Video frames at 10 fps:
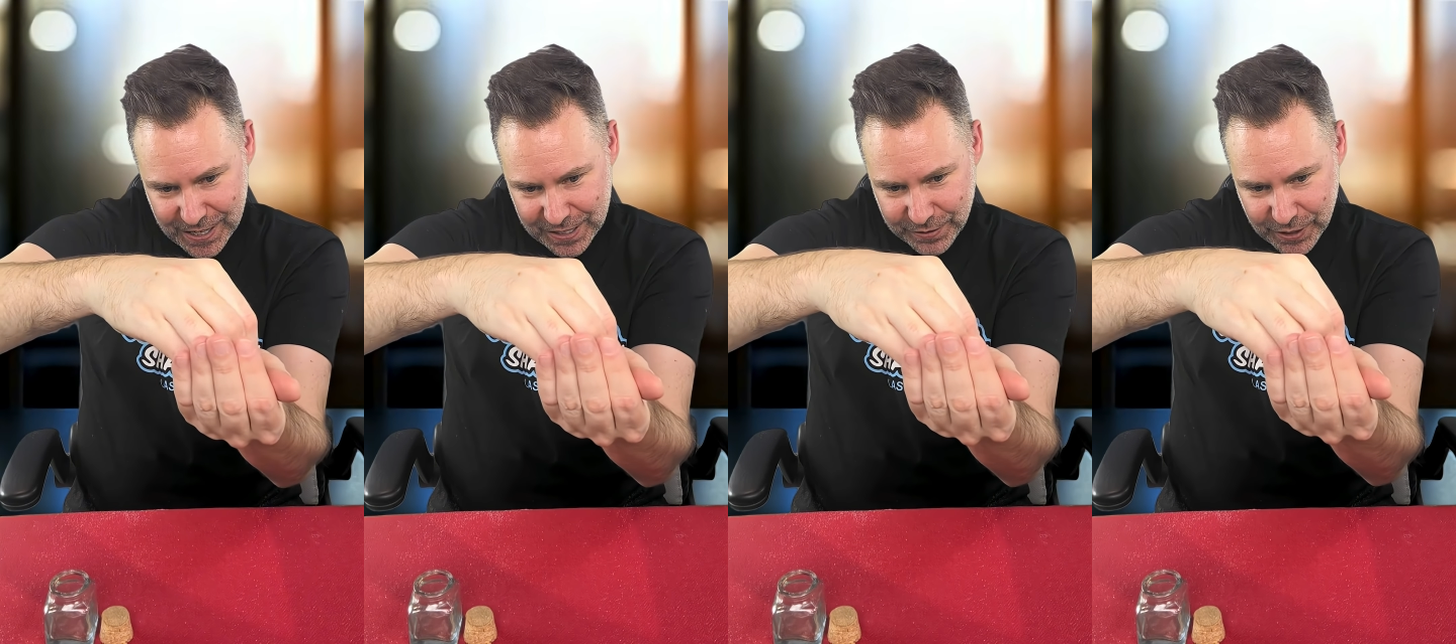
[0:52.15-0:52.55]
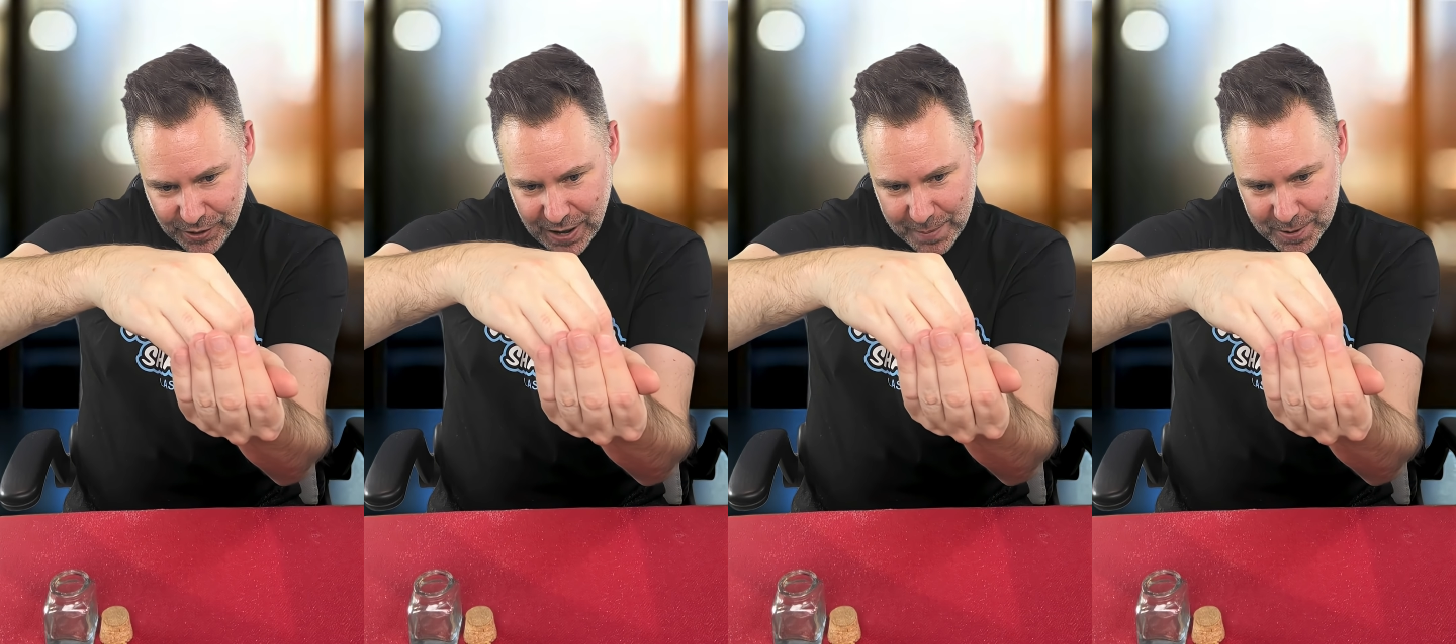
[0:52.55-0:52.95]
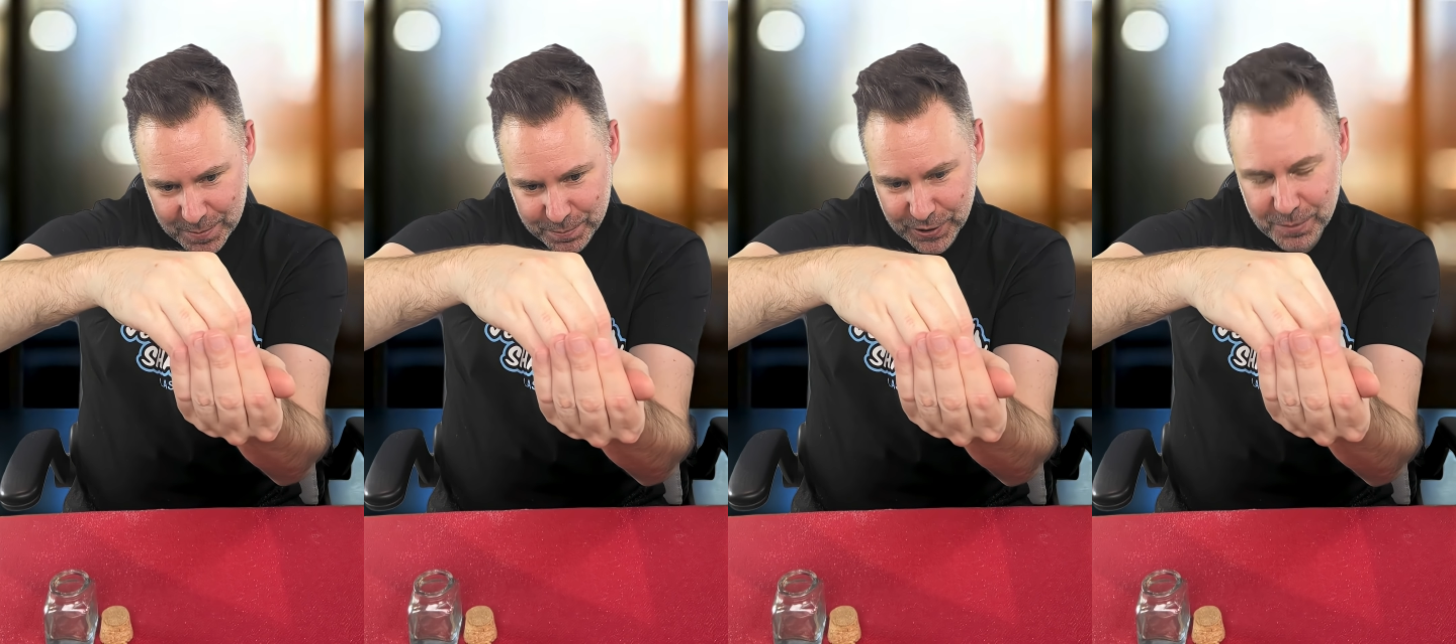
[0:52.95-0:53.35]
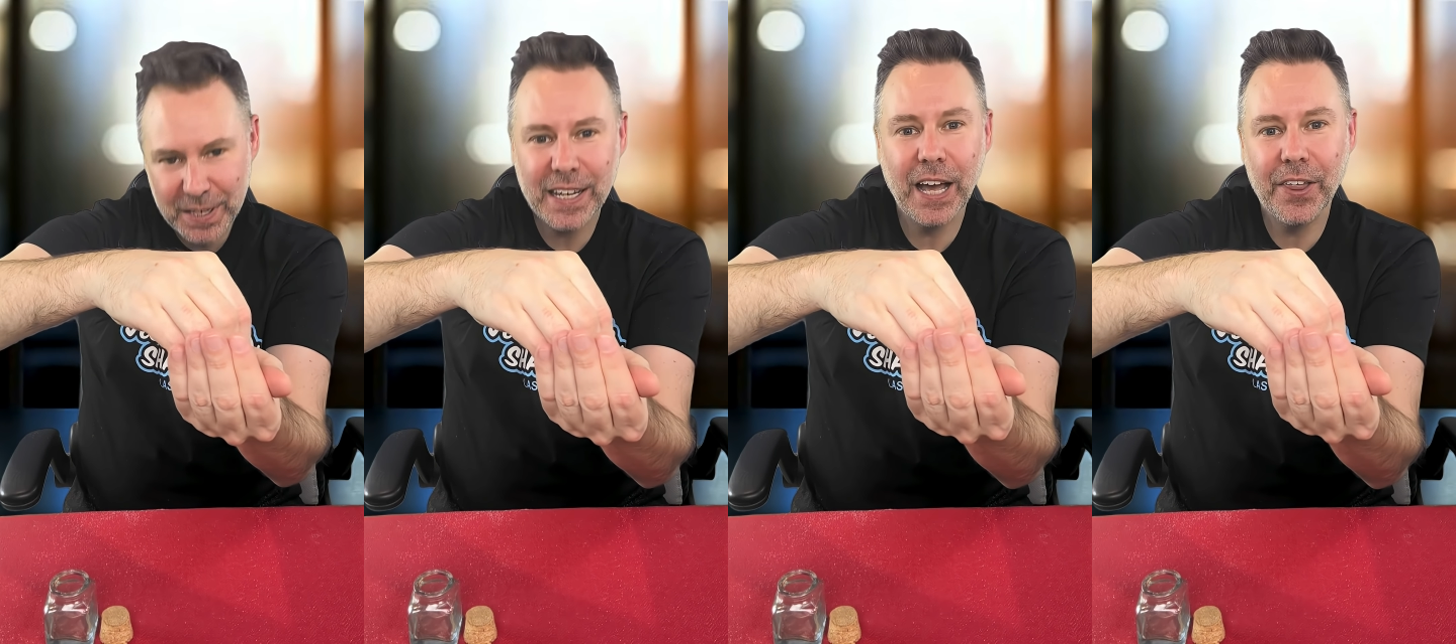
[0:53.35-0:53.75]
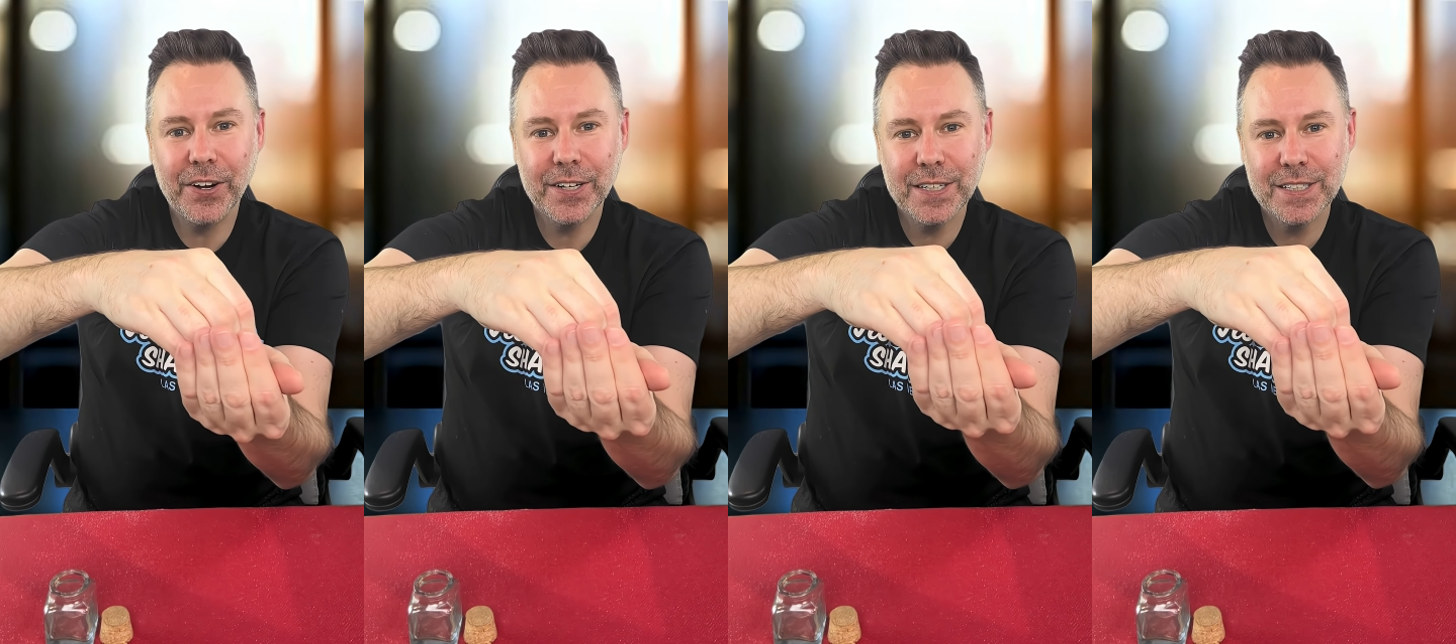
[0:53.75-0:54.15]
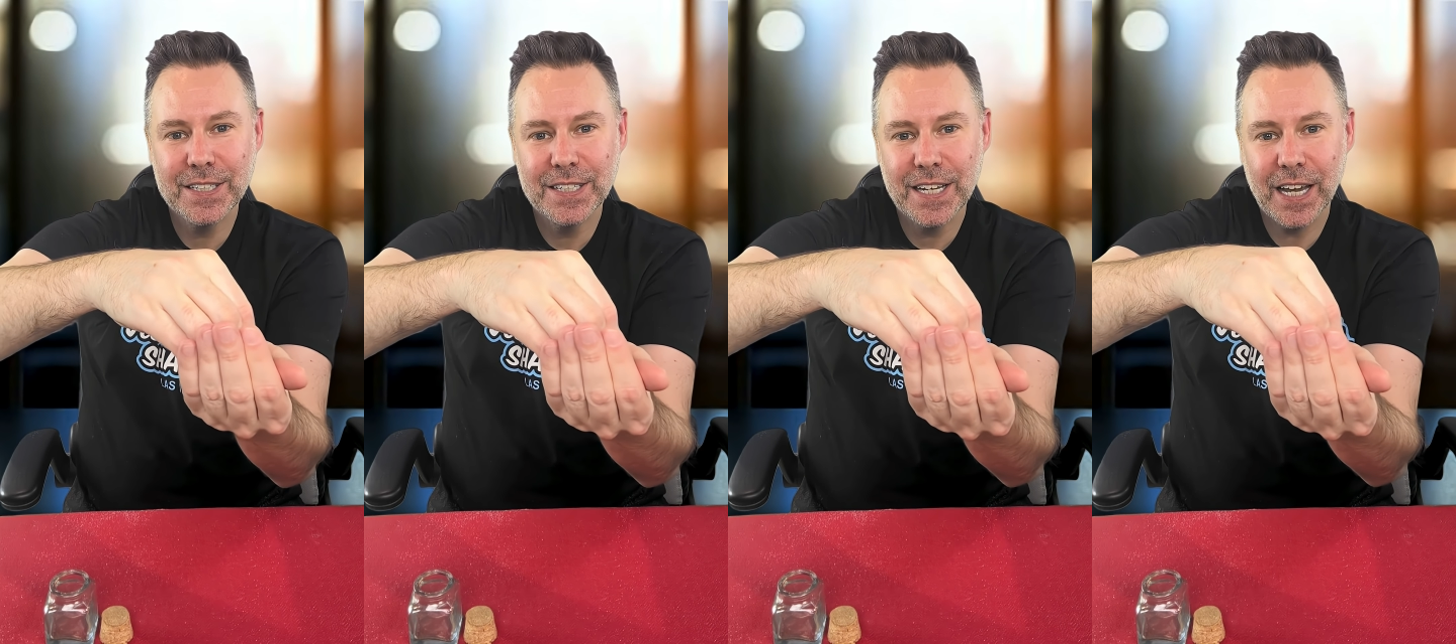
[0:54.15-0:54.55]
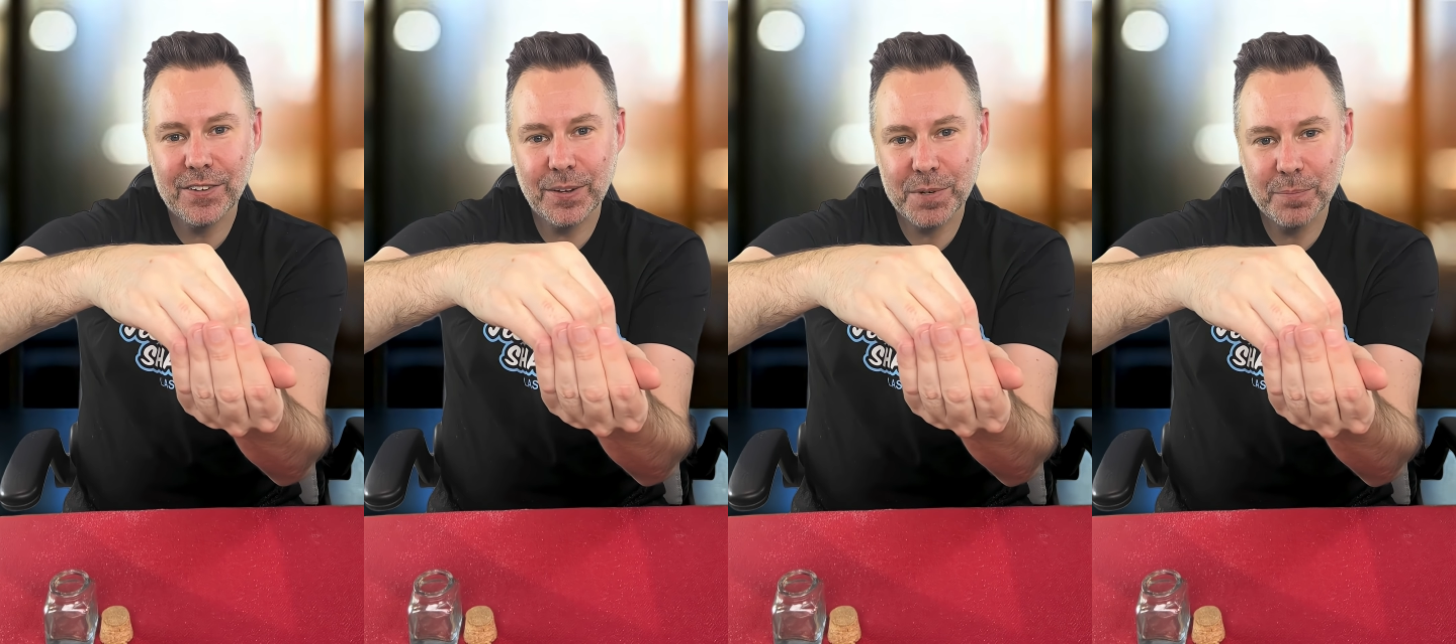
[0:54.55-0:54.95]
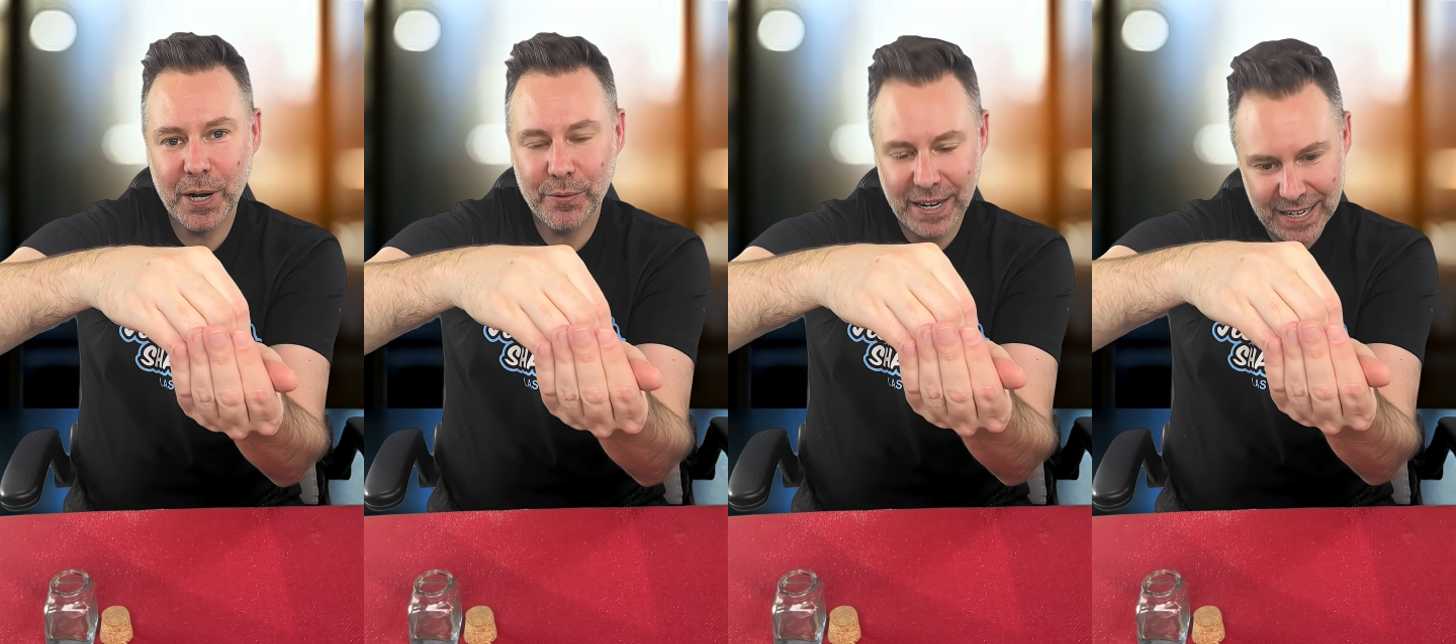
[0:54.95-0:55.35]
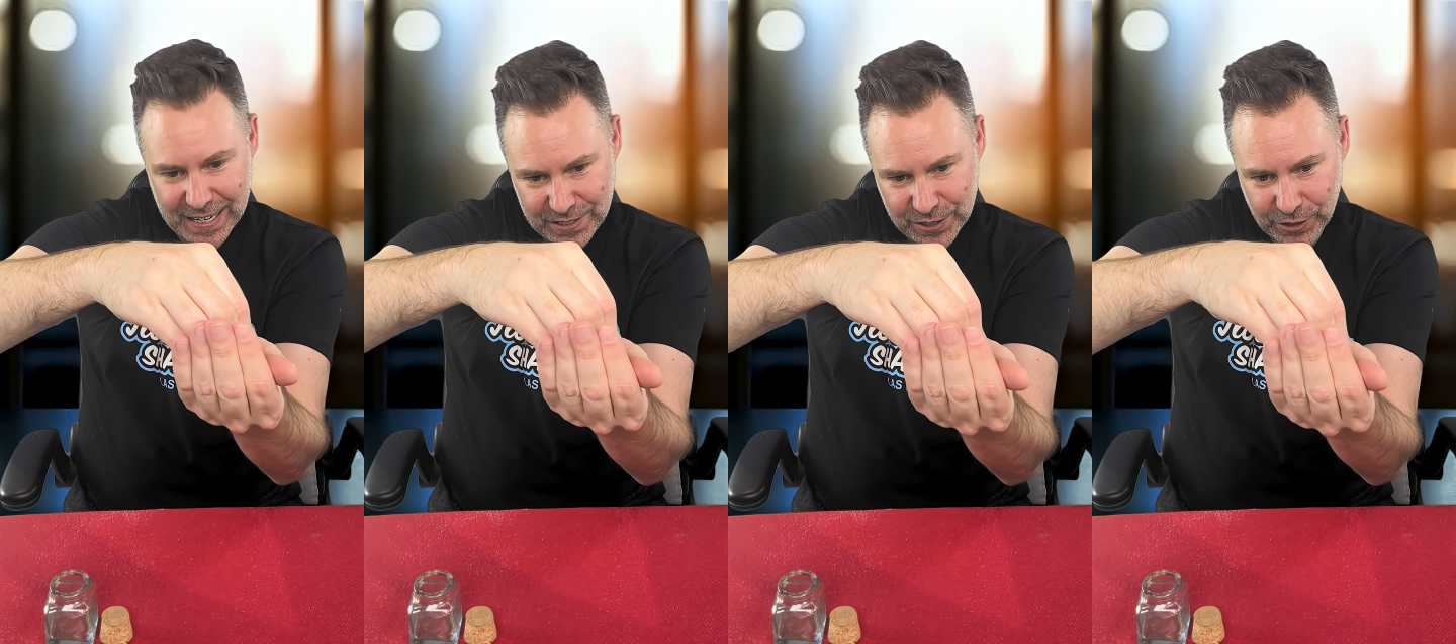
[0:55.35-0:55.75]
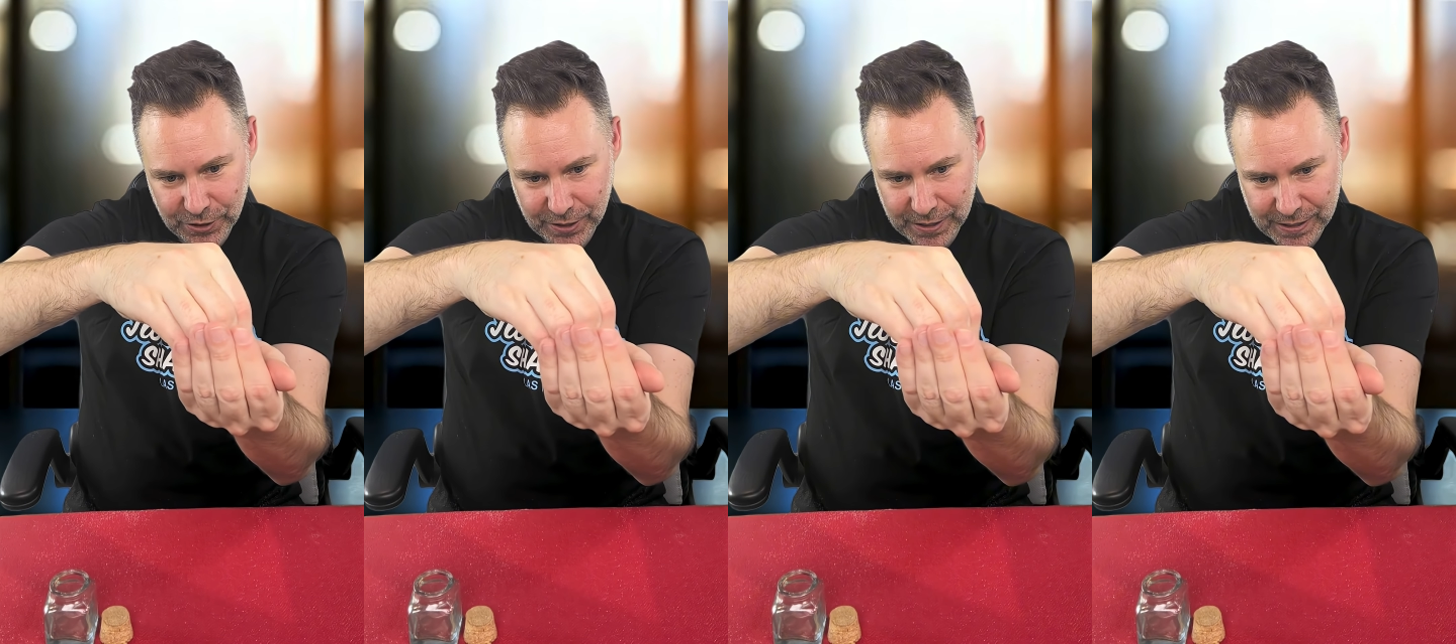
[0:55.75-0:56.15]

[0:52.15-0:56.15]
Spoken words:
So we can grab them and put them in together into something you might recognize here.